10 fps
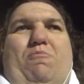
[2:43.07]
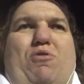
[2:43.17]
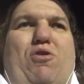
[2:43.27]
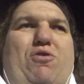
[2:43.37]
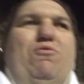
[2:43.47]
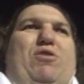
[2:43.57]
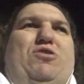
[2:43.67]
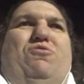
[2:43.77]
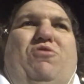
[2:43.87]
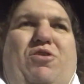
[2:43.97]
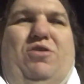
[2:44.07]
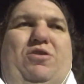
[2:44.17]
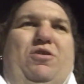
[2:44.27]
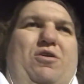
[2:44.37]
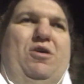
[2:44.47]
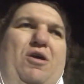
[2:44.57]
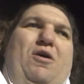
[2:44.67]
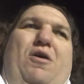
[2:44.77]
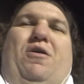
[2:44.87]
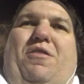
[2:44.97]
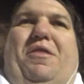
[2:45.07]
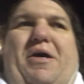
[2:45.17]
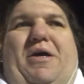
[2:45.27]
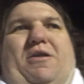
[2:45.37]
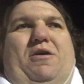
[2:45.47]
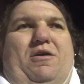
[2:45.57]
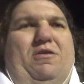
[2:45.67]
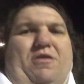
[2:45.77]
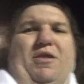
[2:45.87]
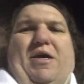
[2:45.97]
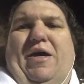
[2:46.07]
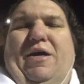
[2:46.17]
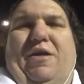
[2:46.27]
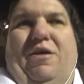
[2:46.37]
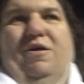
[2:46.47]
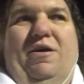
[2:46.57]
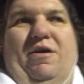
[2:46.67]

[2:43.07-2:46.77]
park restaurant that uh, they had